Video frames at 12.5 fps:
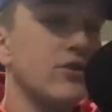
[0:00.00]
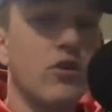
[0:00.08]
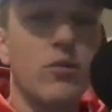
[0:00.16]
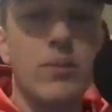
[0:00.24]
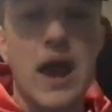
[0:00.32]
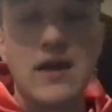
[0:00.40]

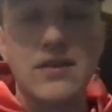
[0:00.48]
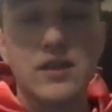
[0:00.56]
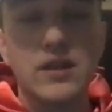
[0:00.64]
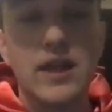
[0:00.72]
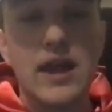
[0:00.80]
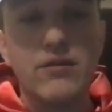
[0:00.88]
own path
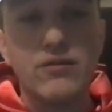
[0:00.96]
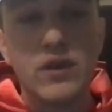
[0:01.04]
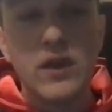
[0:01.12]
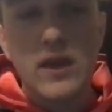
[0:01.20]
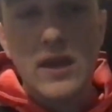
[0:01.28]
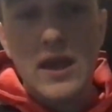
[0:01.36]
in life.
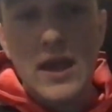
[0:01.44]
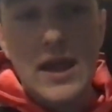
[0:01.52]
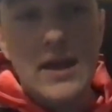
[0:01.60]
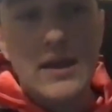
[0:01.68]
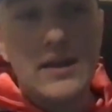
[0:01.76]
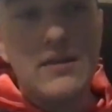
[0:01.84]

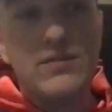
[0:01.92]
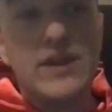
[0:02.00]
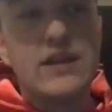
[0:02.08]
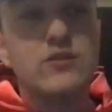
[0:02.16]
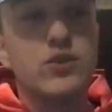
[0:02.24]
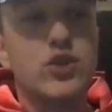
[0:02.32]
And if
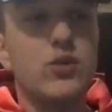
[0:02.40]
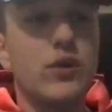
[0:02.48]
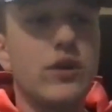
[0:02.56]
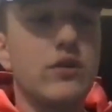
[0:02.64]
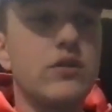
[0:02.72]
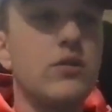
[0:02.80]
that's what you
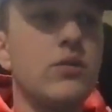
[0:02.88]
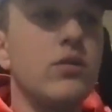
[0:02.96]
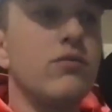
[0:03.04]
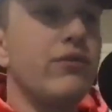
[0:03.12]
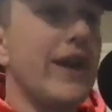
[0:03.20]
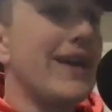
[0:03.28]
want to do,
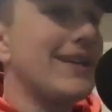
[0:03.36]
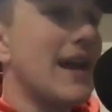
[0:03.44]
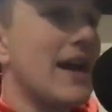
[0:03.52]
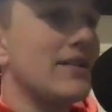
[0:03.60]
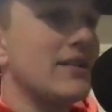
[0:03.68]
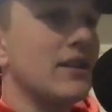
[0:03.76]
fantastic.